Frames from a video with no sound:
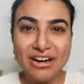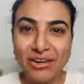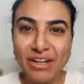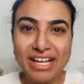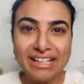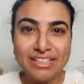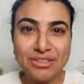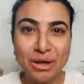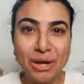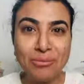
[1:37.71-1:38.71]
Okay,
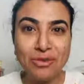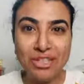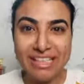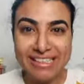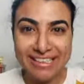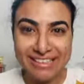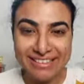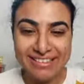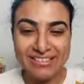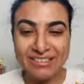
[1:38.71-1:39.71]
so I'm reading
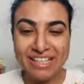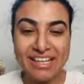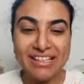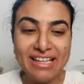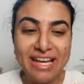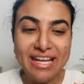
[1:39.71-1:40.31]
it. Okay.